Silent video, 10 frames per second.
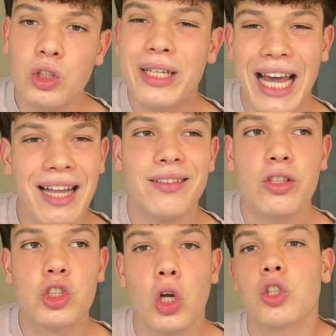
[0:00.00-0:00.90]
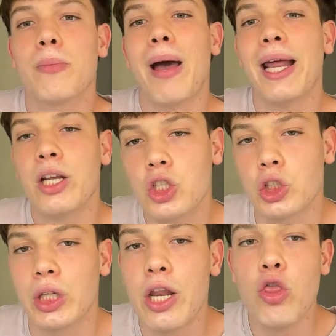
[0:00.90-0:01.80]
can't judge a
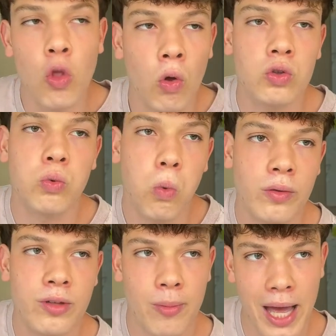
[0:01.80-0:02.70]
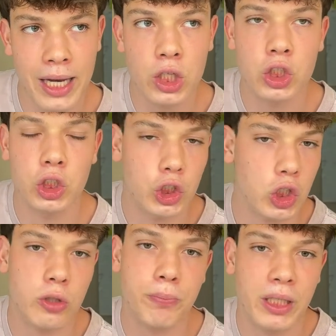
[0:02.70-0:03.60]
manager and not want a manager
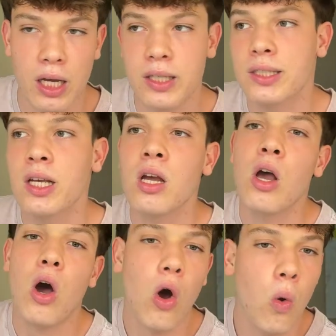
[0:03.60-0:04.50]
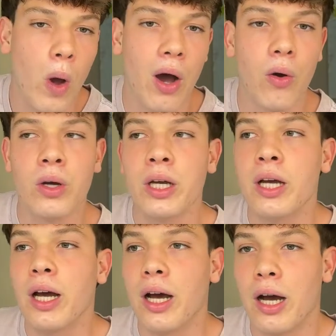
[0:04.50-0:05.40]
just because,
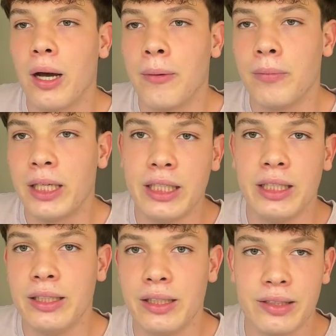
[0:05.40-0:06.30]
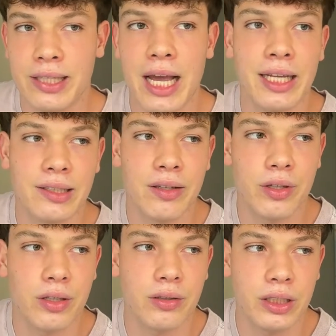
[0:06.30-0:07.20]
he said
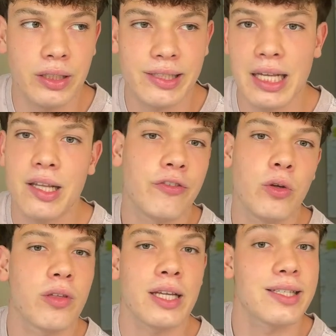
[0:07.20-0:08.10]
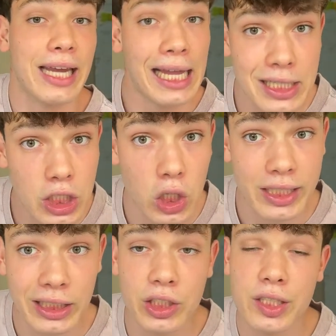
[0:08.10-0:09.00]
a few things against
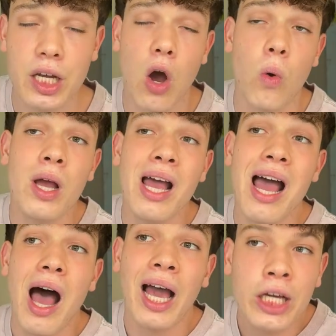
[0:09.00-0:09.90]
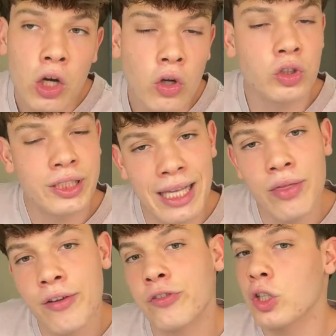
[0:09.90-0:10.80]
us years ago. I can
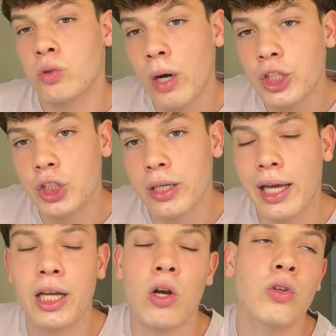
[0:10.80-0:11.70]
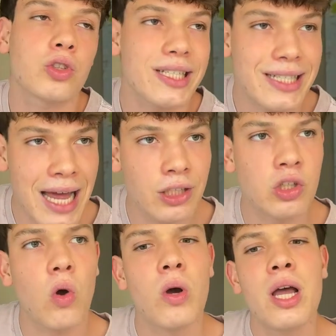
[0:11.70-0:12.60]
understand the frustration. I can understand,
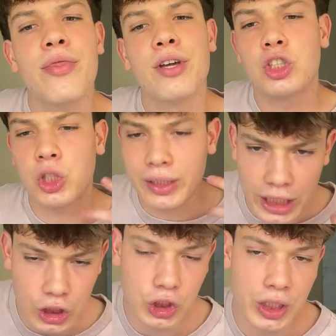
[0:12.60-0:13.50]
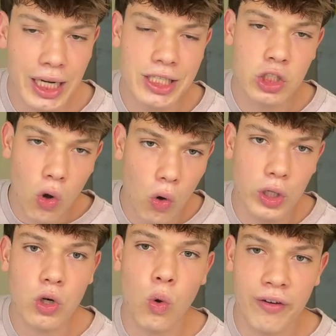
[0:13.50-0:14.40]
the traditionalist
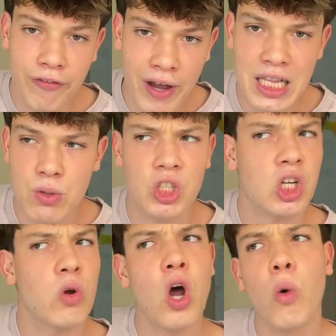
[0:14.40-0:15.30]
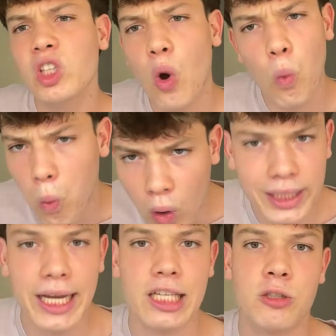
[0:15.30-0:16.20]
hardcore fans which go, no, we don't
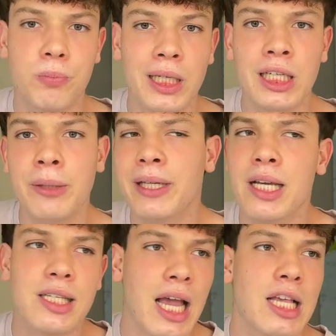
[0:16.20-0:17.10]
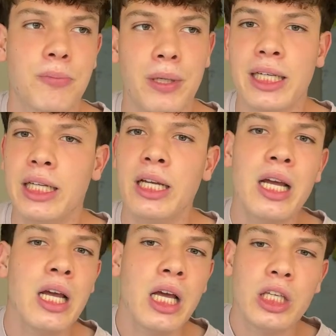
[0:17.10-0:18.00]
want Gasperini because Gasperini,
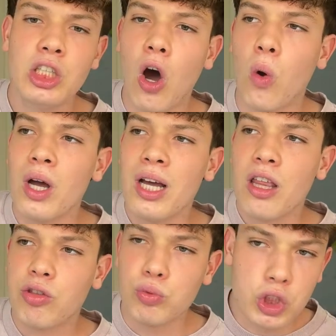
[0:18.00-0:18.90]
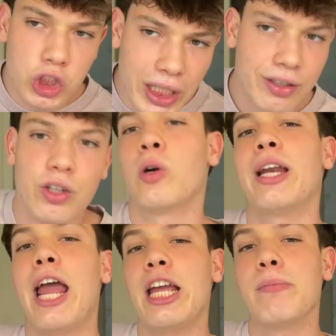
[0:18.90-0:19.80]
threw shit at our
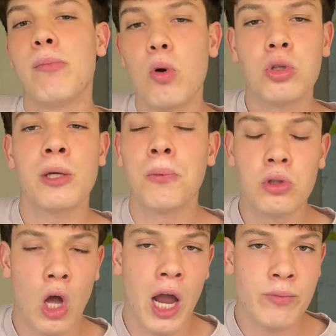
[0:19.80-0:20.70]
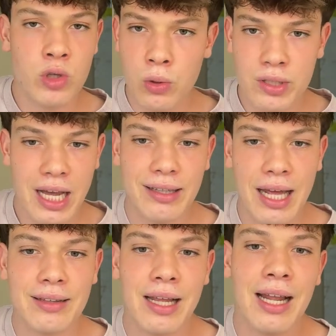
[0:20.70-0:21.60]
name multiple times when he was at
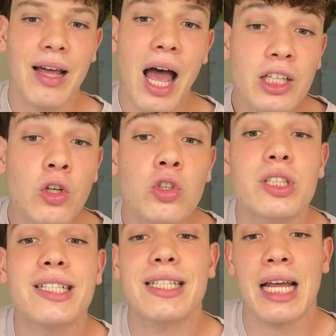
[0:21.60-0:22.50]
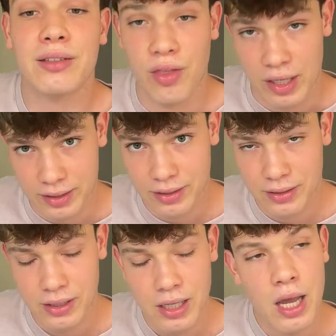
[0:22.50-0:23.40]
Atalanta. I understand this.